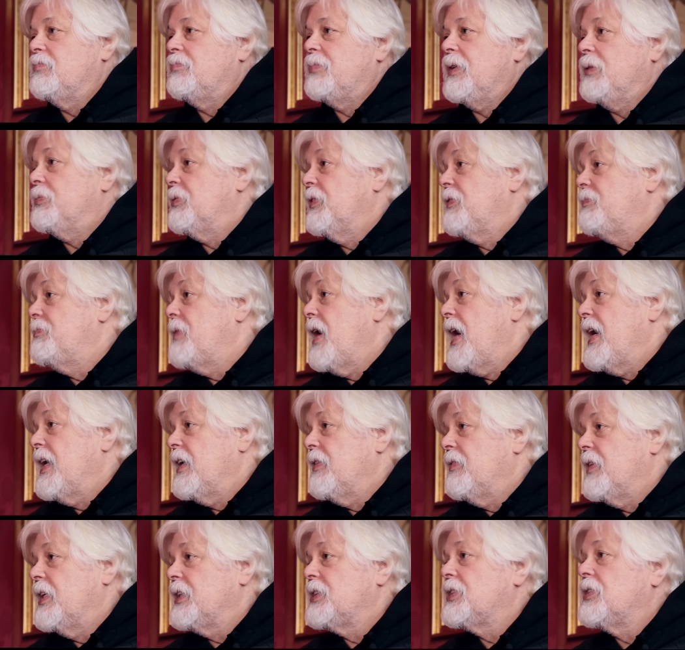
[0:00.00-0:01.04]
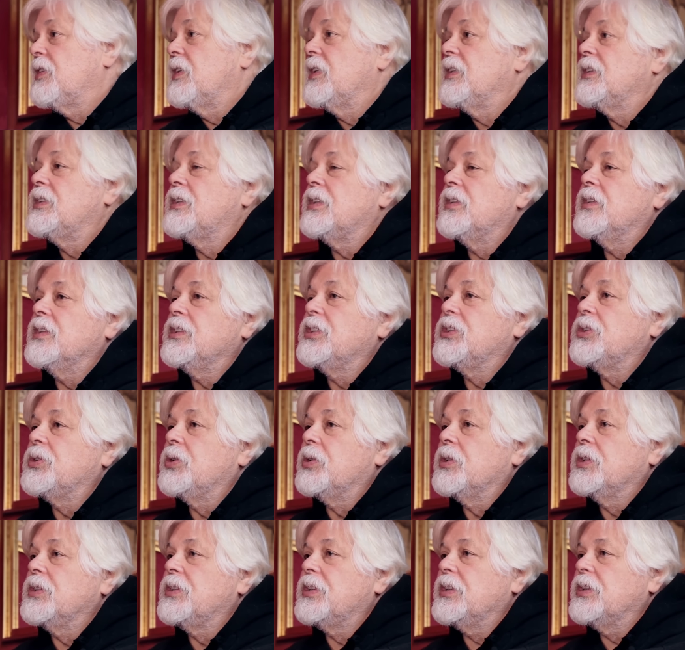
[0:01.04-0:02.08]
people buy in restaurants or in
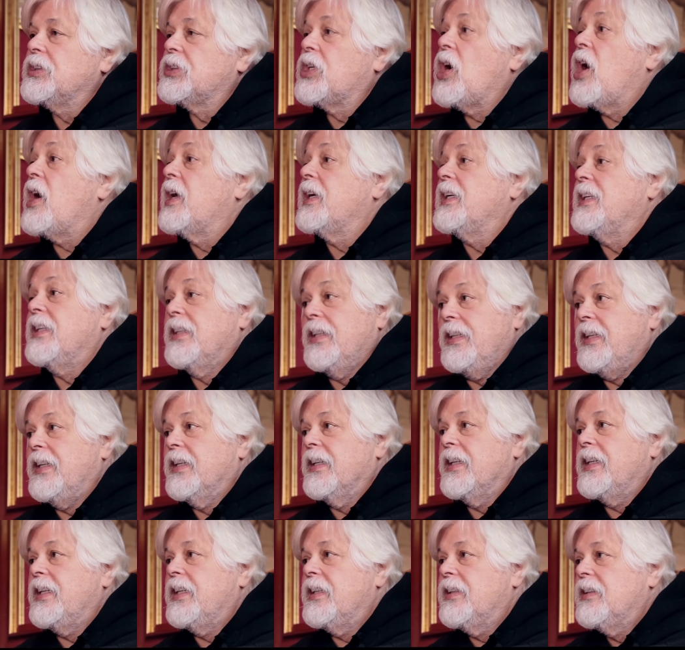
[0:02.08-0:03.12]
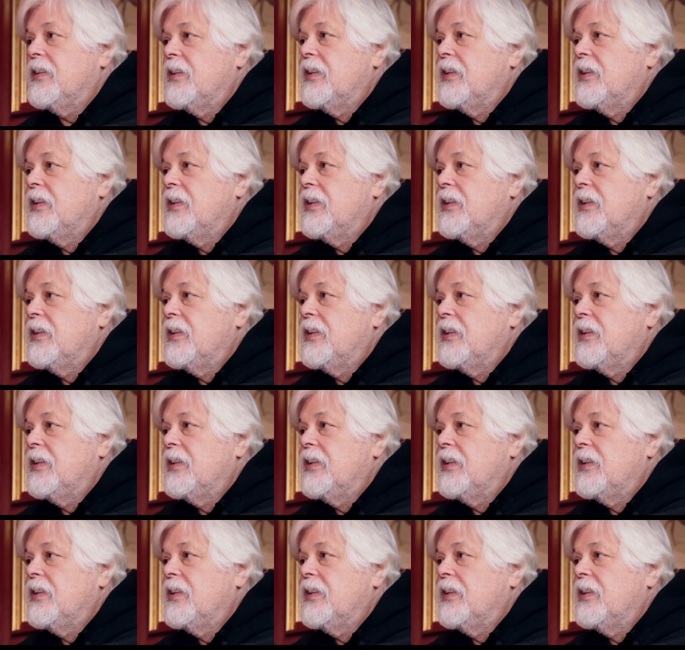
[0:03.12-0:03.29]
stores is caught illegally.